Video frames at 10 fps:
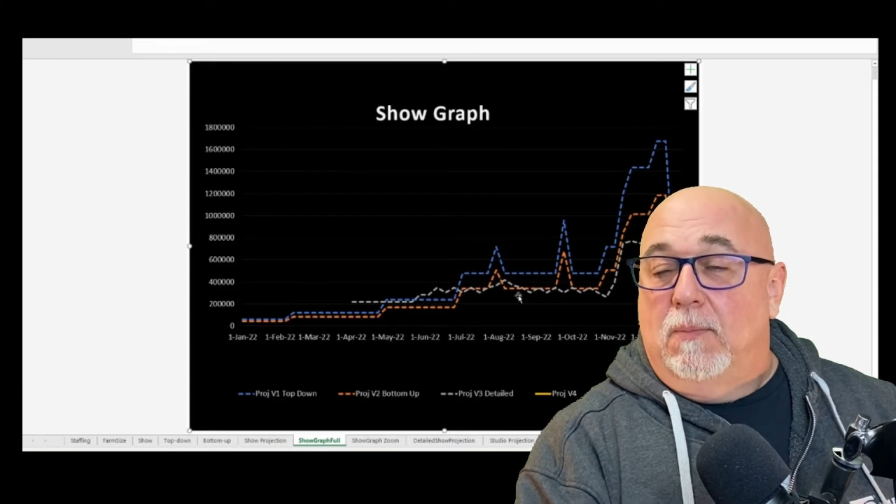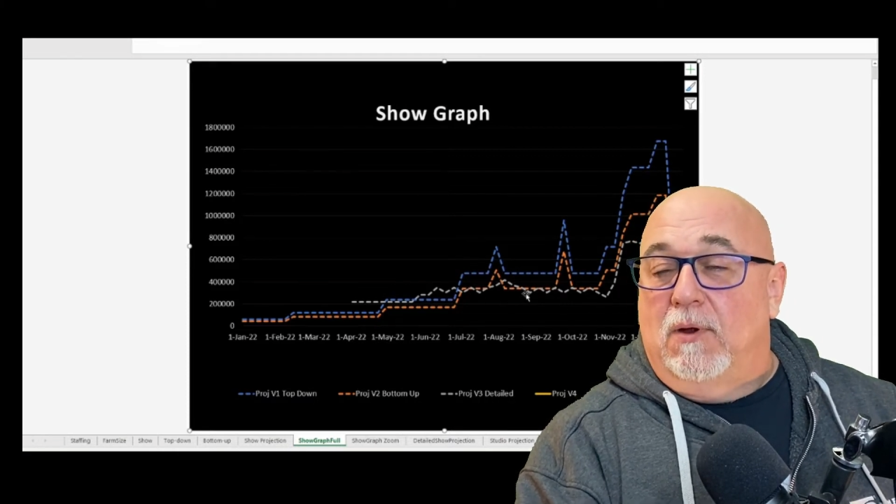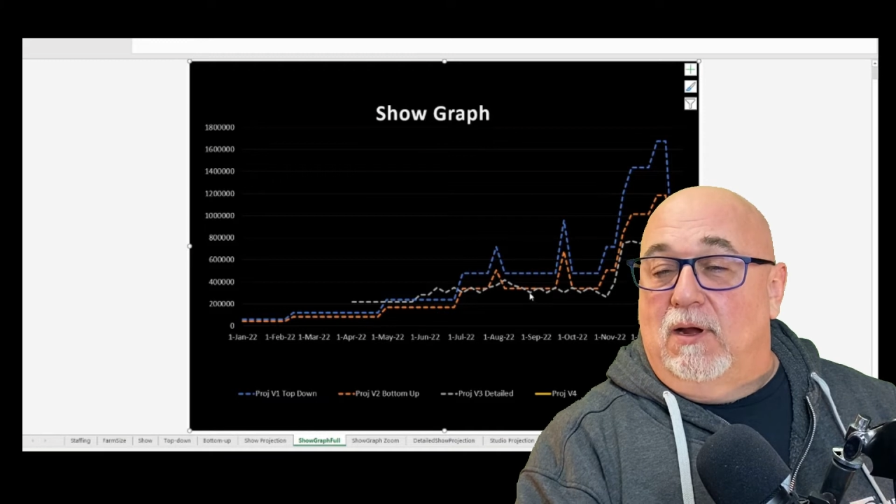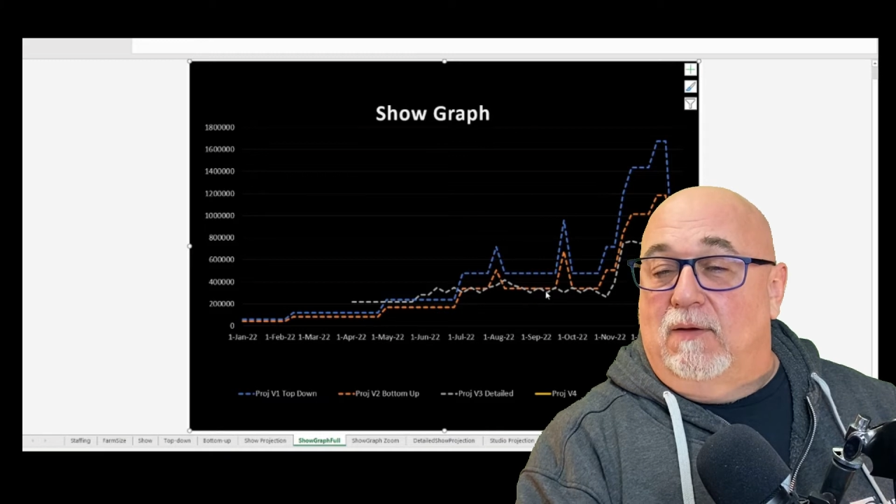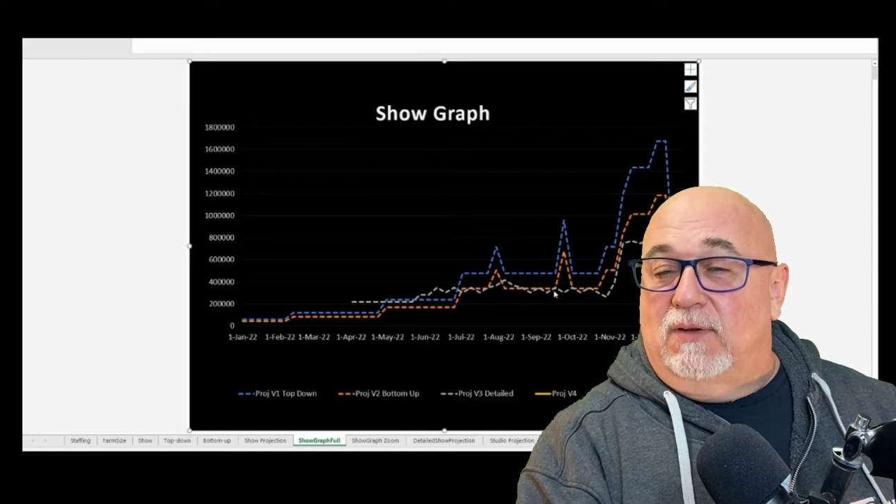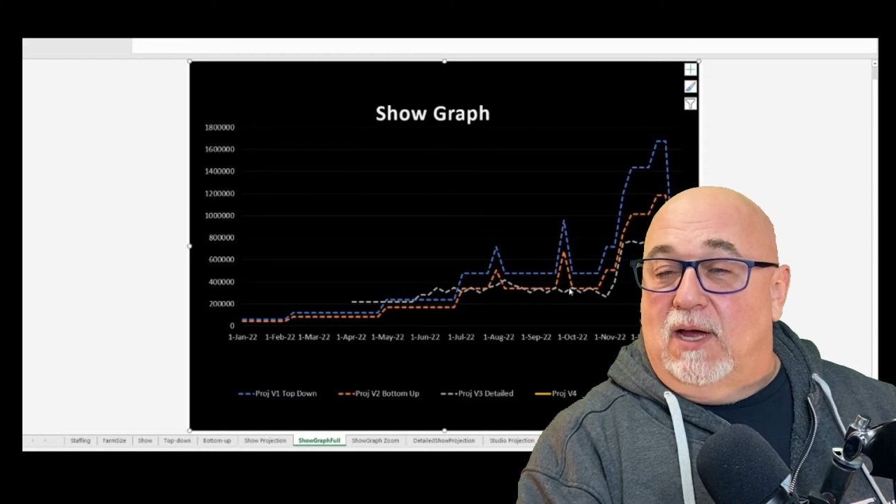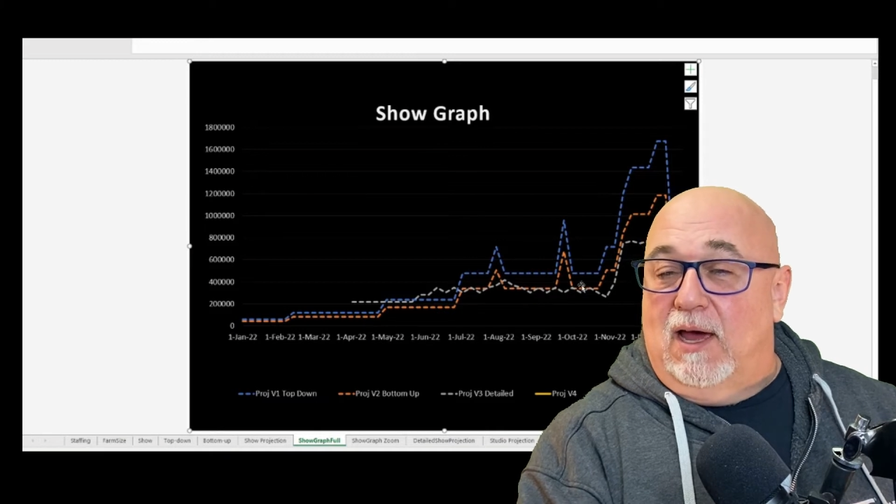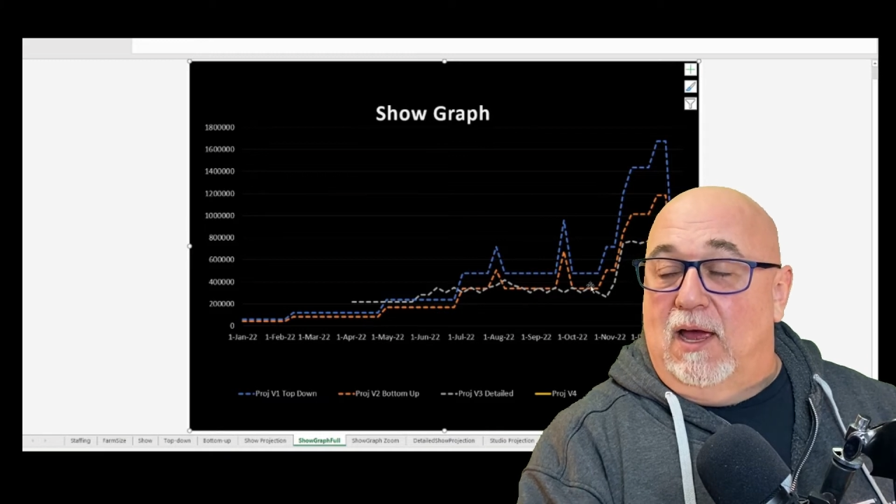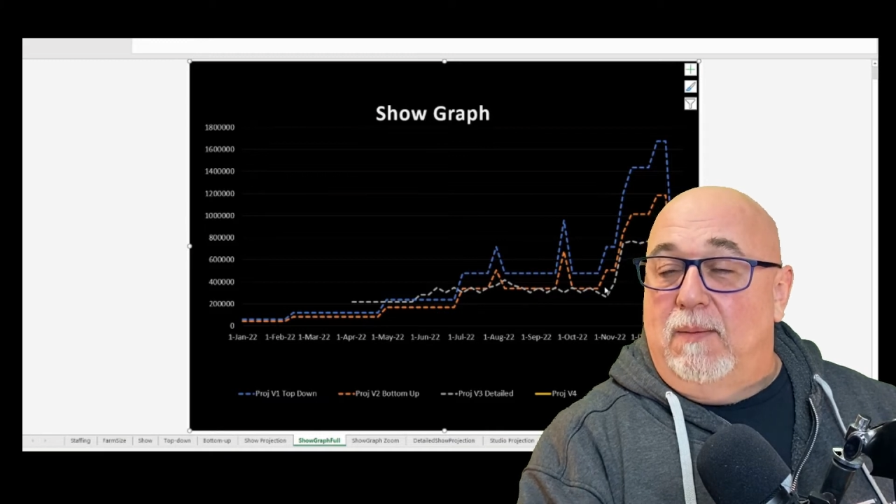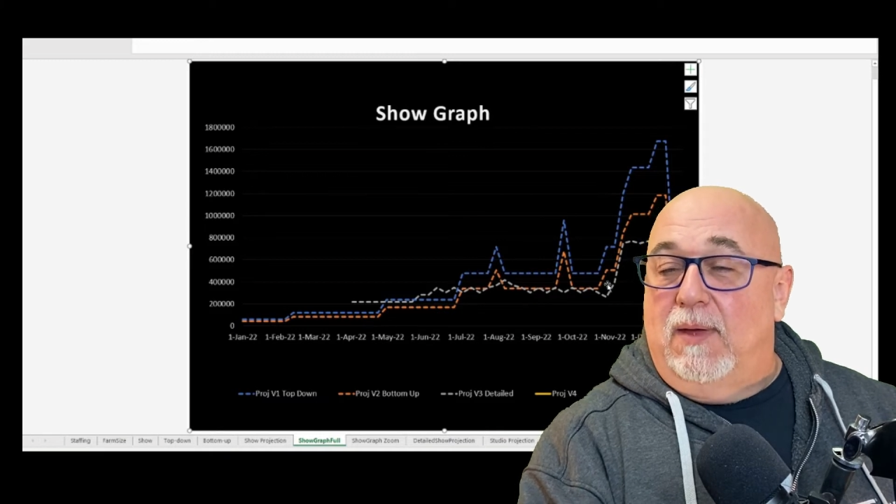period of
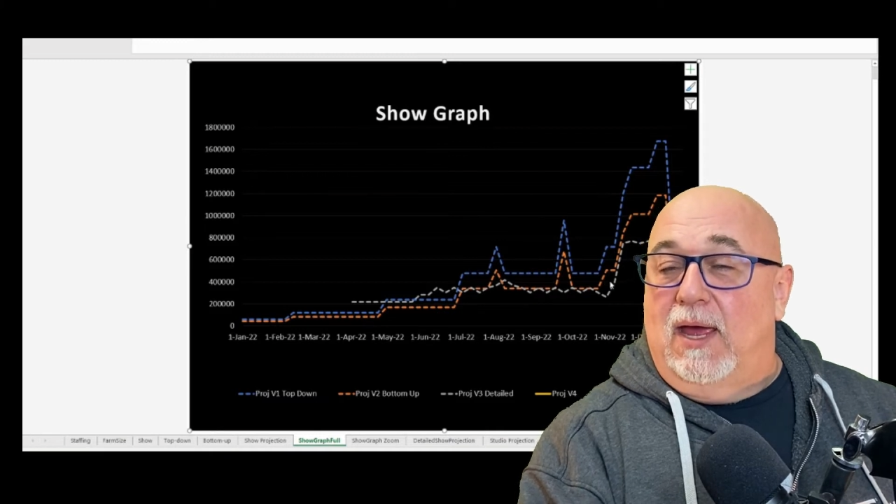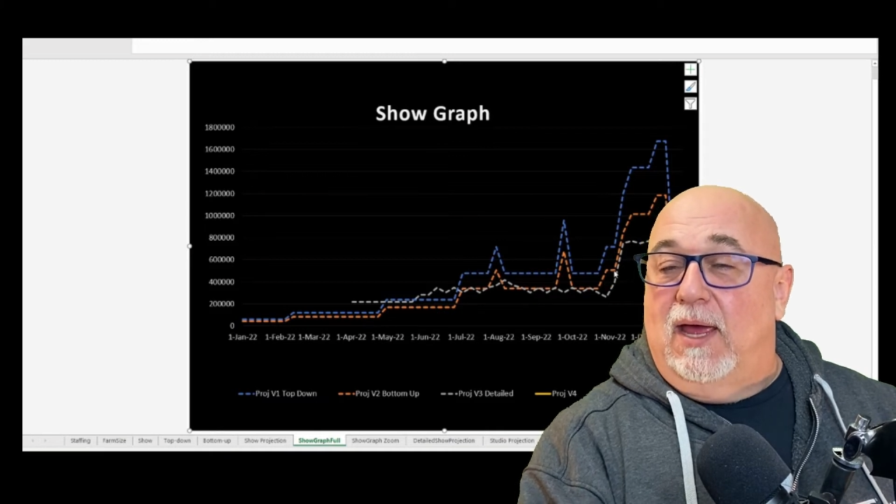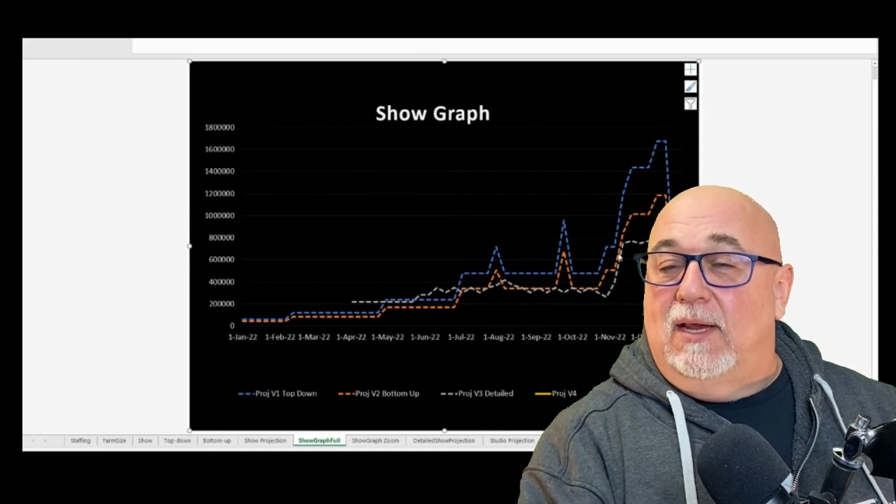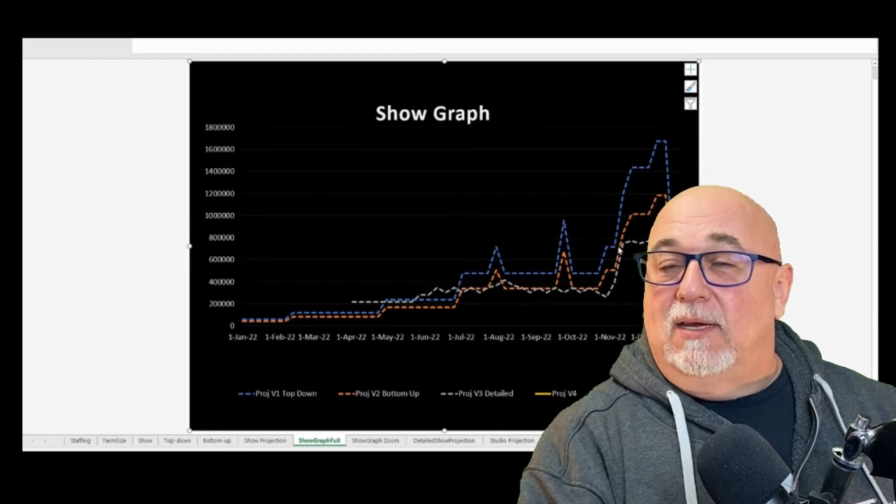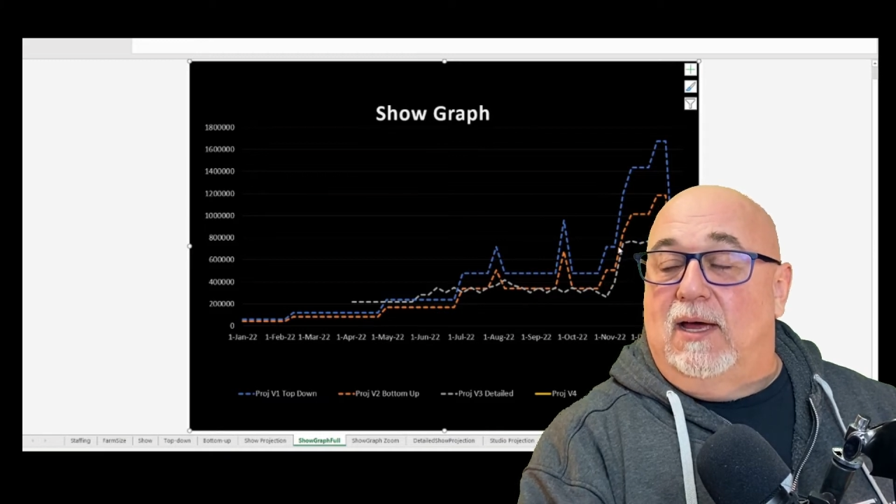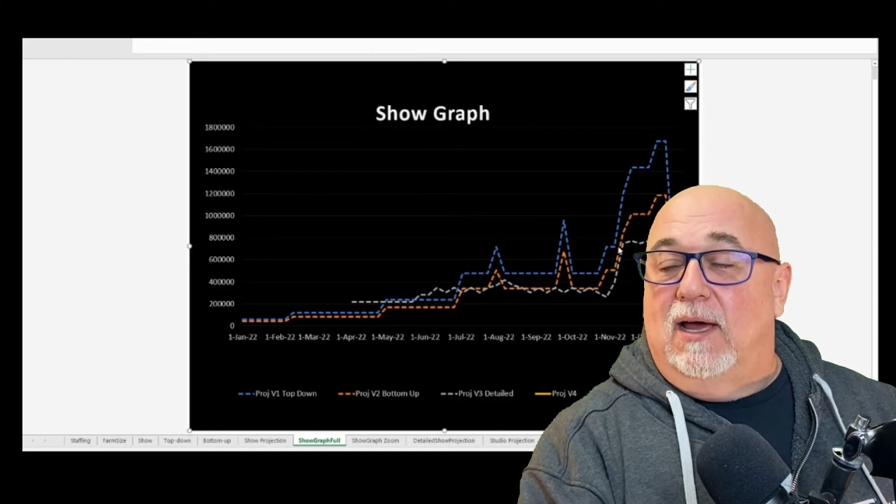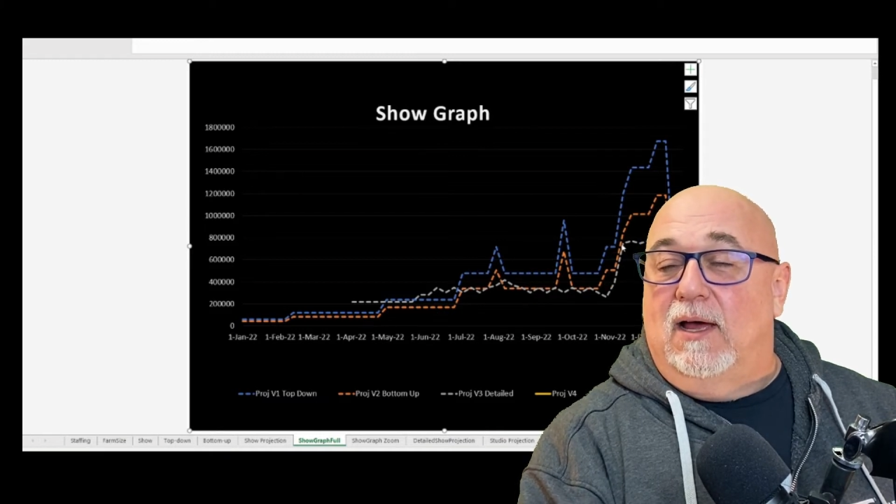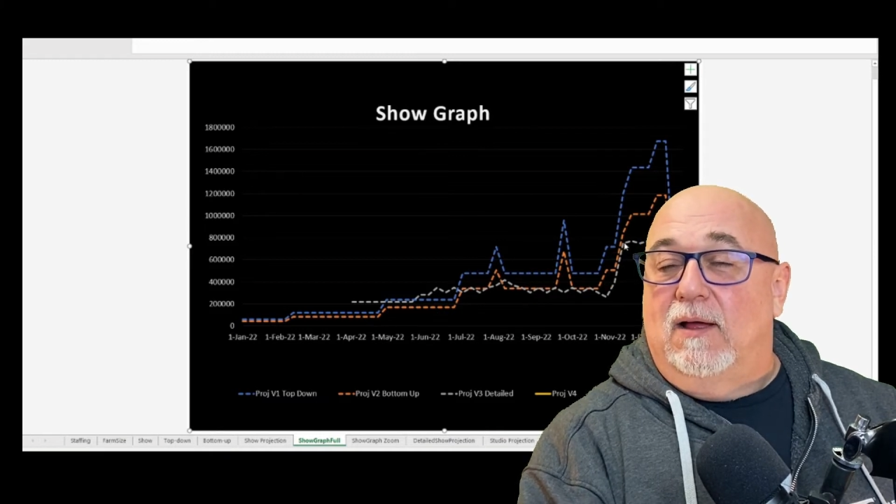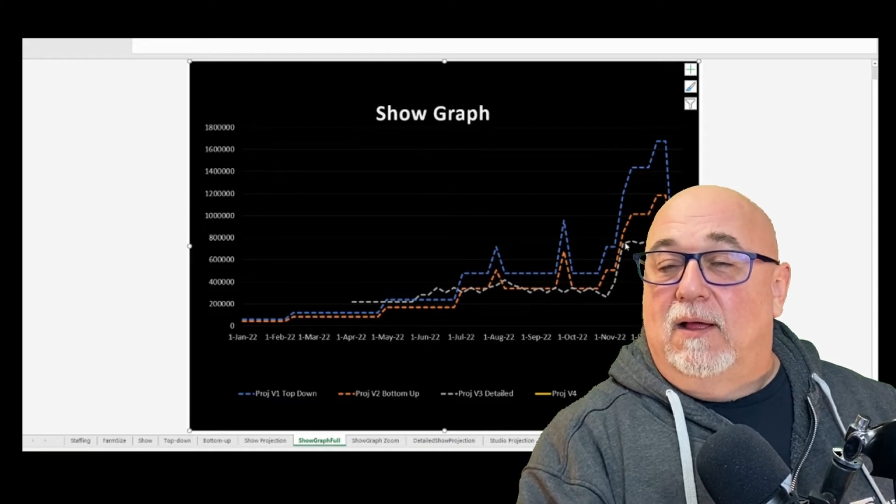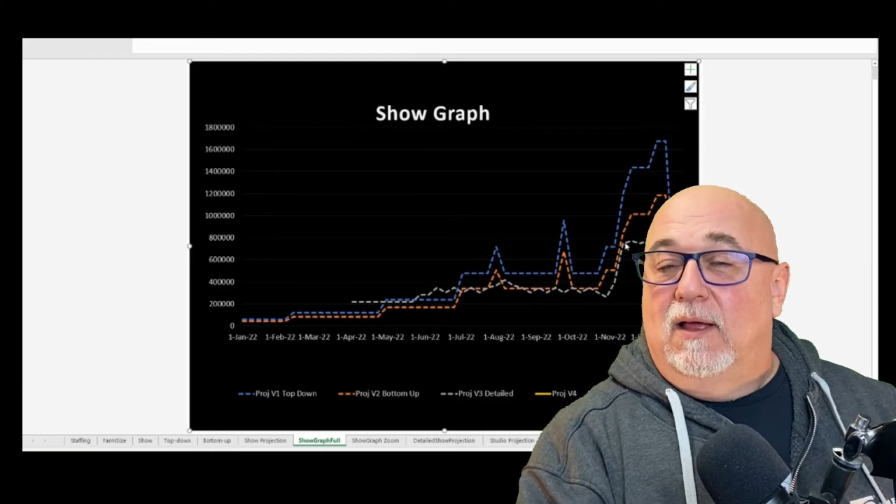time and